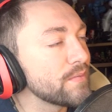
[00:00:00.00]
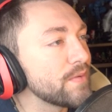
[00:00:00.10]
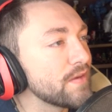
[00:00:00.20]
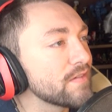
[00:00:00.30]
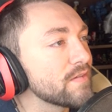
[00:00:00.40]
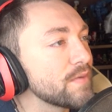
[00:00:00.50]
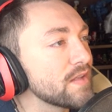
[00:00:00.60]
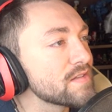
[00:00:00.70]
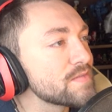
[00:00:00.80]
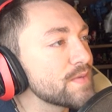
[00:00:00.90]
It appears to be
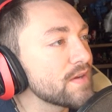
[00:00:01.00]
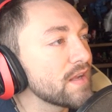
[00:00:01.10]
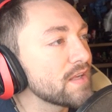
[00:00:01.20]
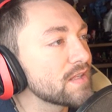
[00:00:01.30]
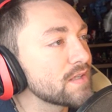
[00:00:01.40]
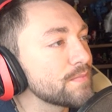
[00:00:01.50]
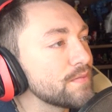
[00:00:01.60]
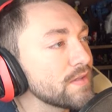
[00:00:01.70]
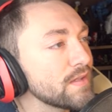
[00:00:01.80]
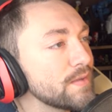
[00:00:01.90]
a spearheaded
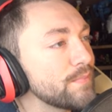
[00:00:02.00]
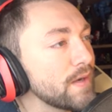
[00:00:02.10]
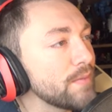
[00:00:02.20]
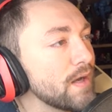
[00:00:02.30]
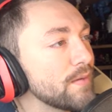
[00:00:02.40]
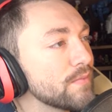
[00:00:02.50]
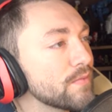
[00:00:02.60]
completely by Bob,